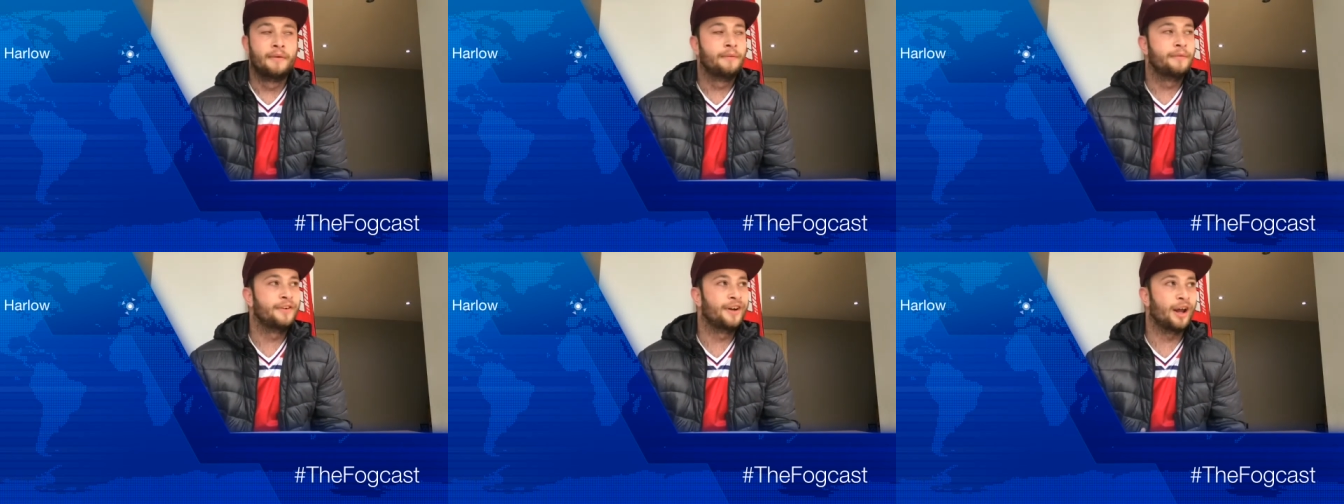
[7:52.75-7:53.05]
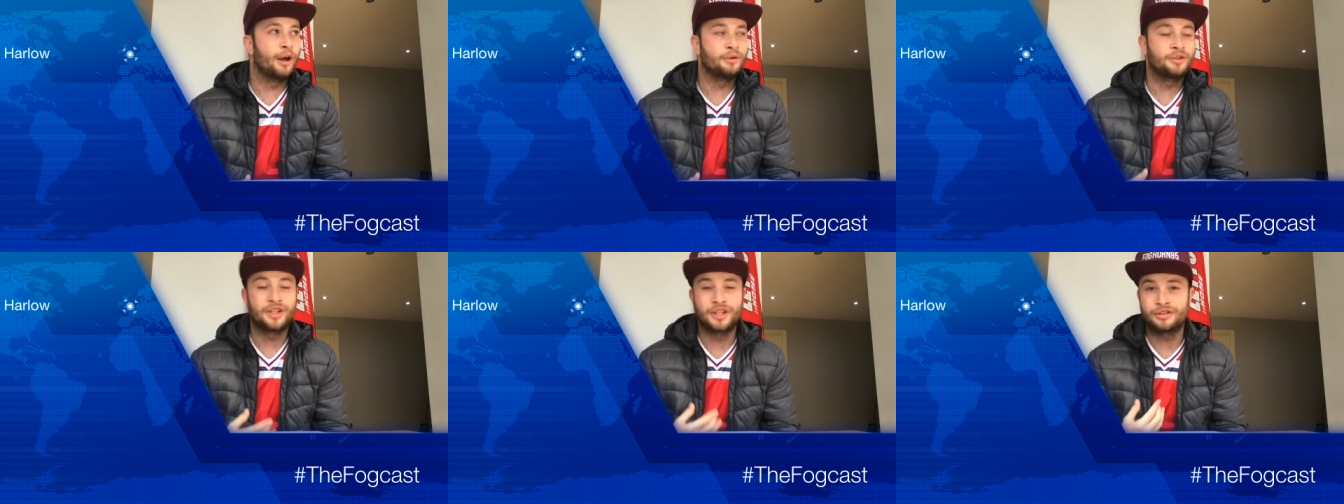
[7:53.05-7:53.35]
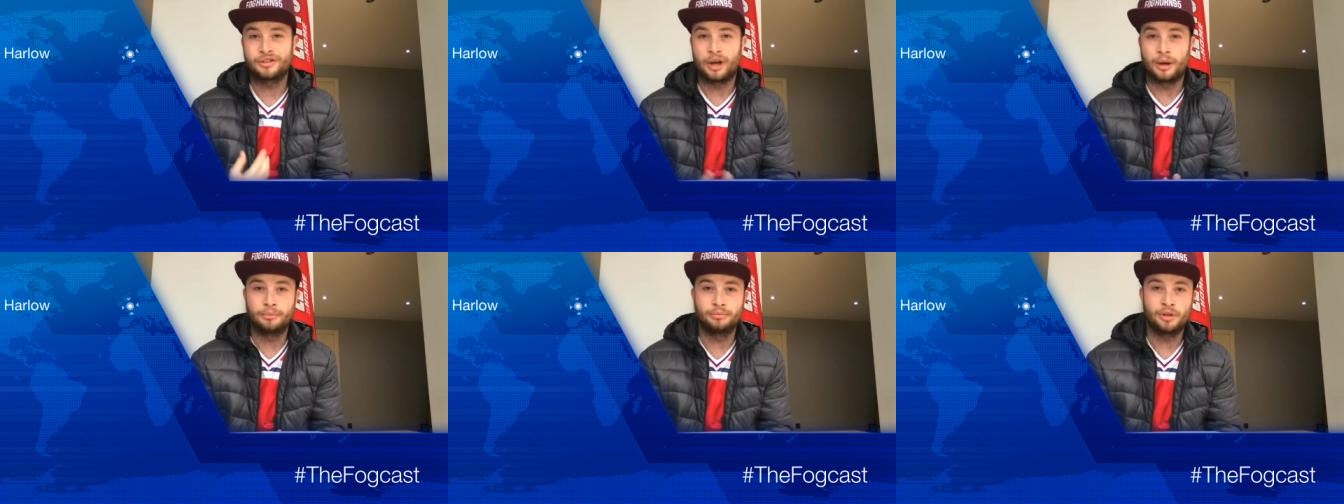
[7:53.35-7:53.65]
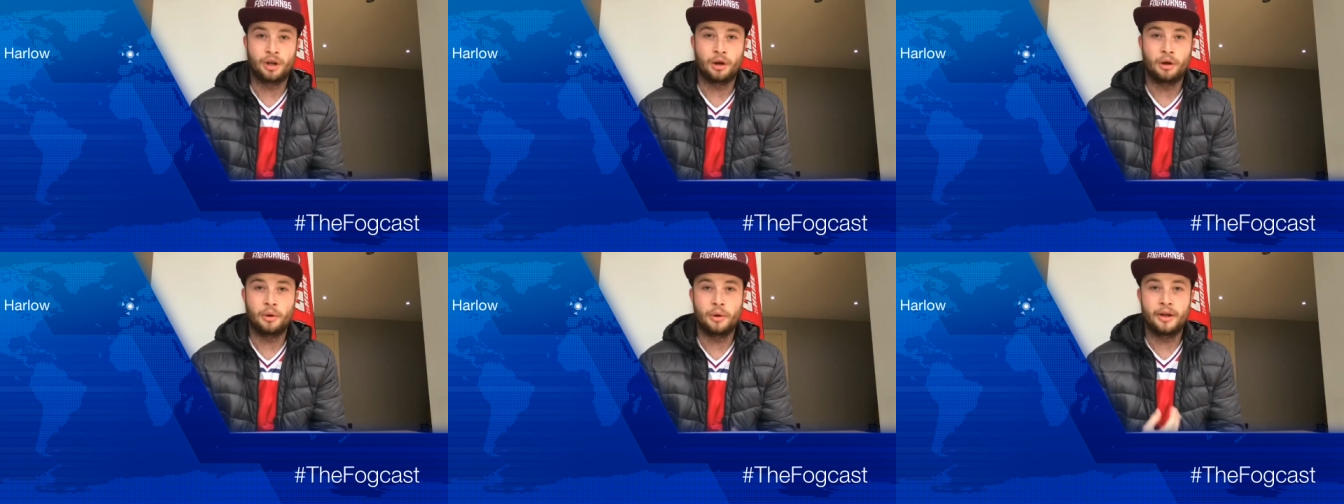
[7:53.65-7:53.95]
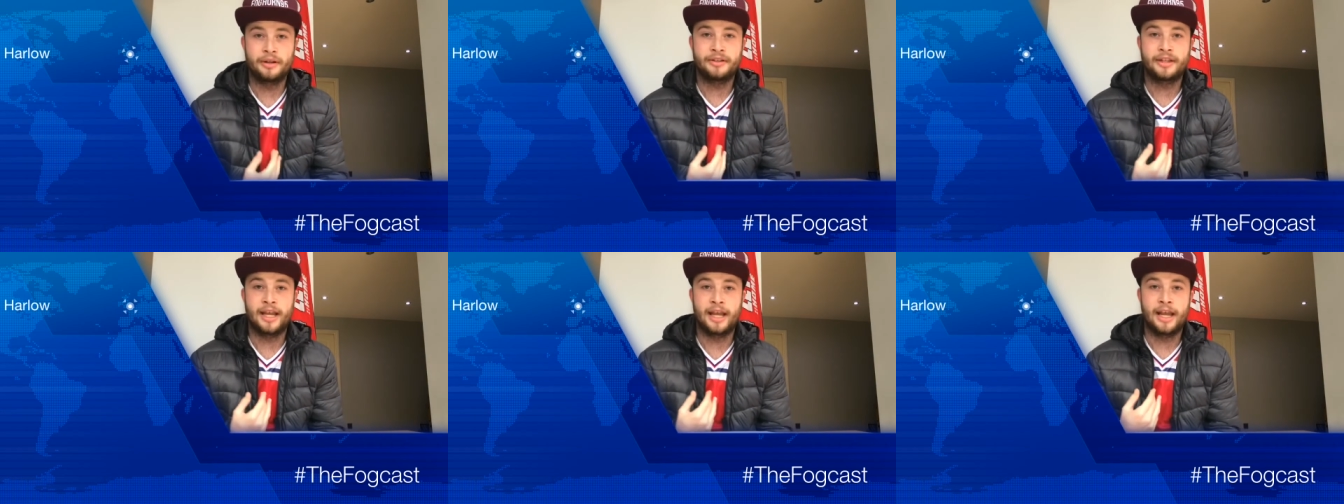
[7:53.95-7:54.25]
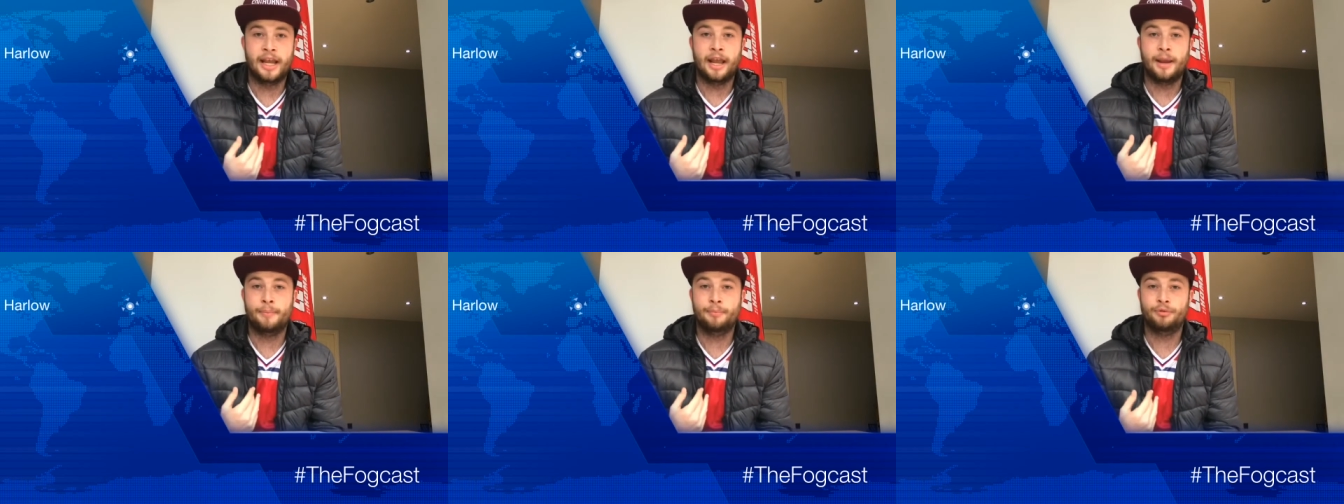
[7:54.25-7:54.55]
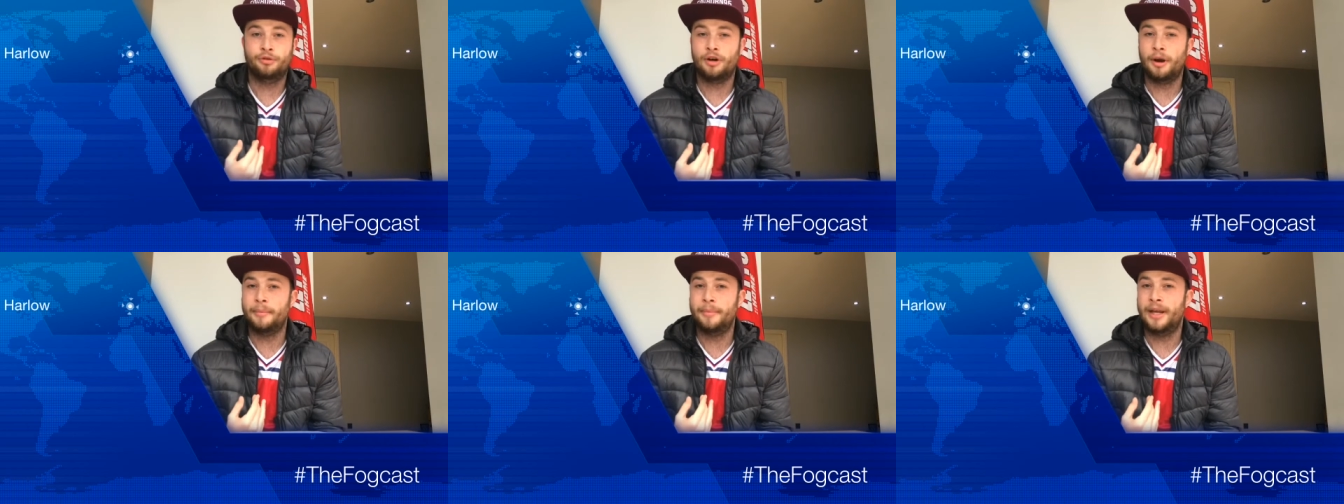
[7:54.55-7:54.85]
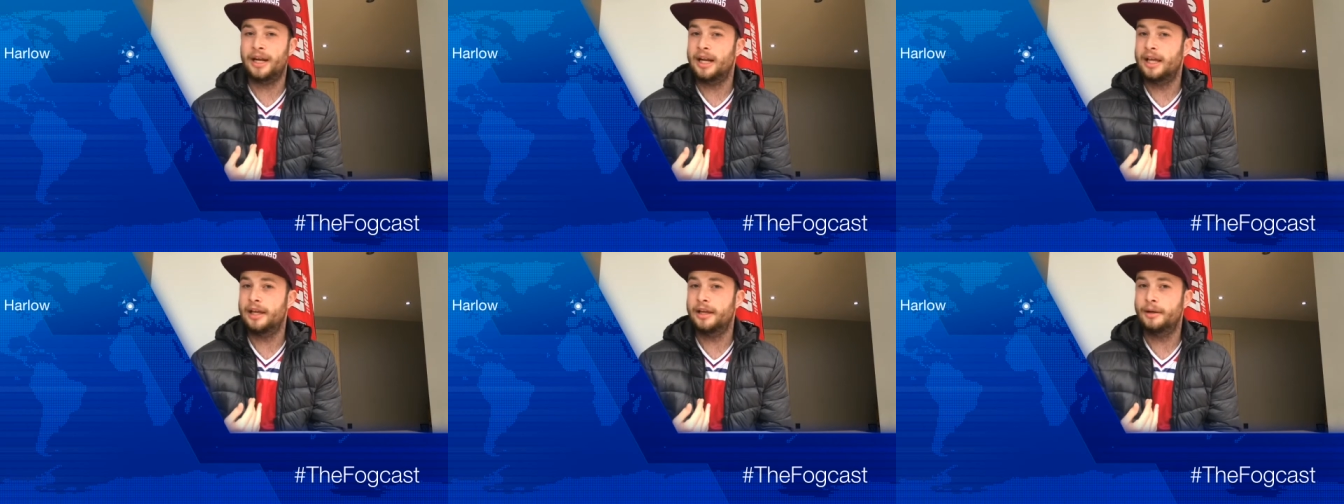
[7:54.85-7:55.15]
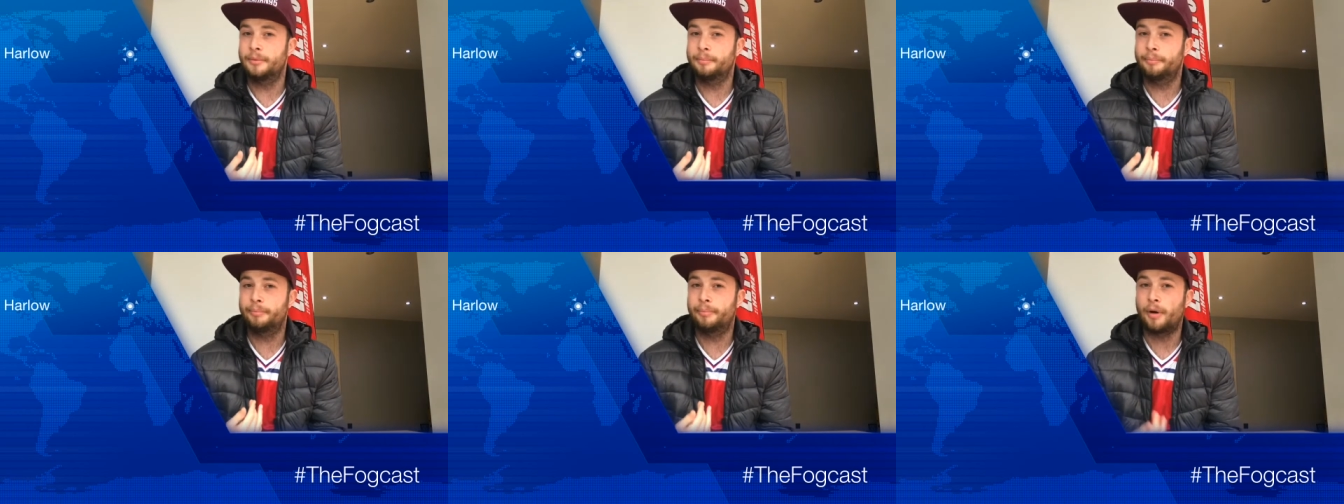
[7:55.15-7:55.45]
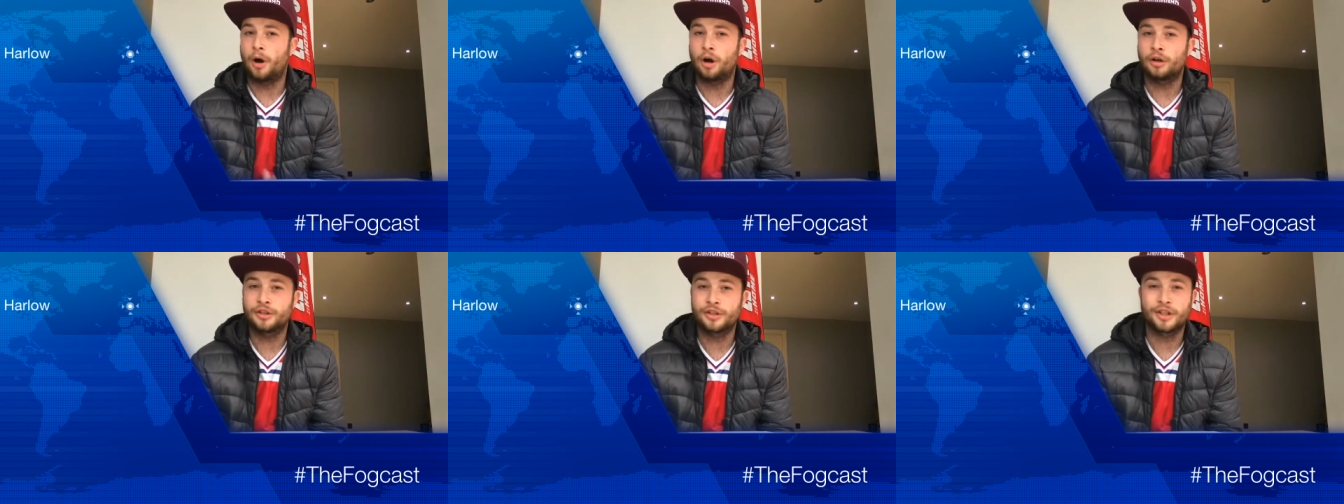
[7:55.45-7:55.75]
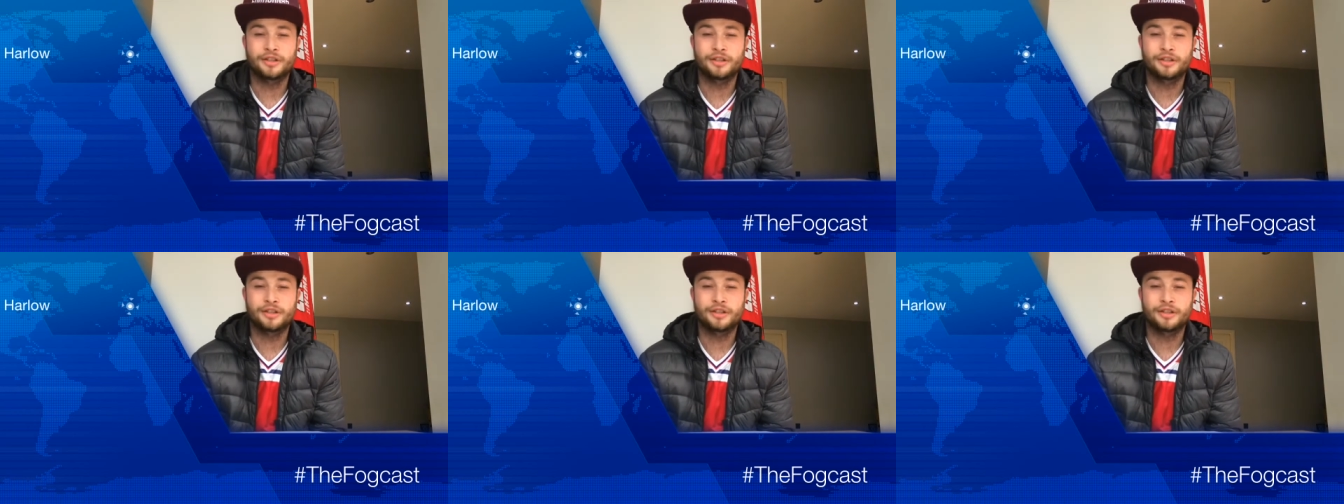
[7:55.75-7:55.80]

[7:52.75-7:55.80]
For those that don't know, the Premier League boss,